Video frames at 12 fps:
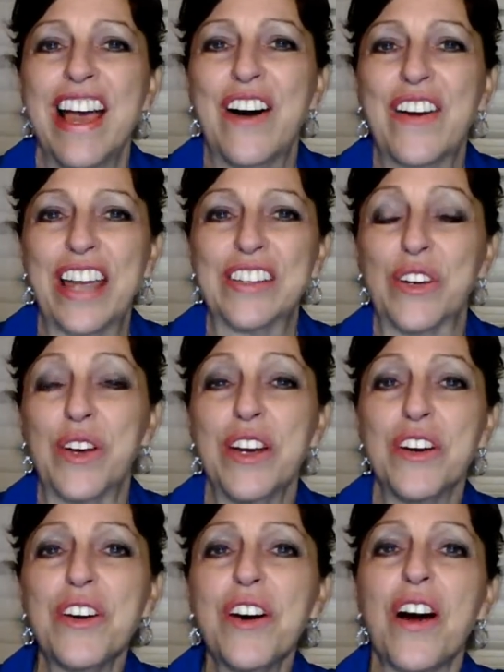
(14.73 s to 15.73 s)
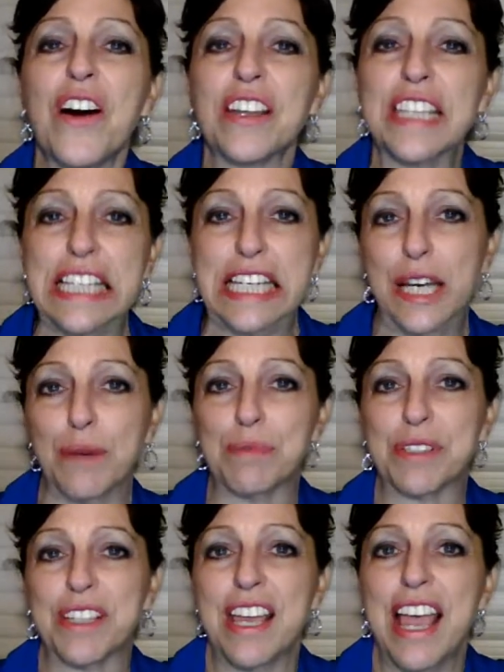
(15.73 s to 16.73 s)
Okay, so here are the
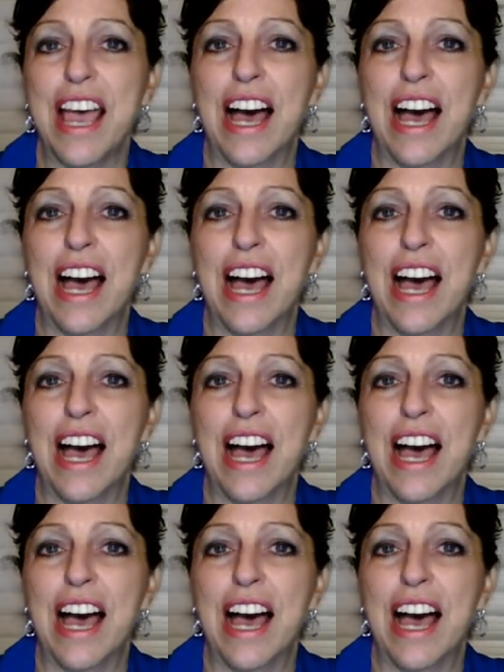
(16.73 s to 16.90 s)
tips.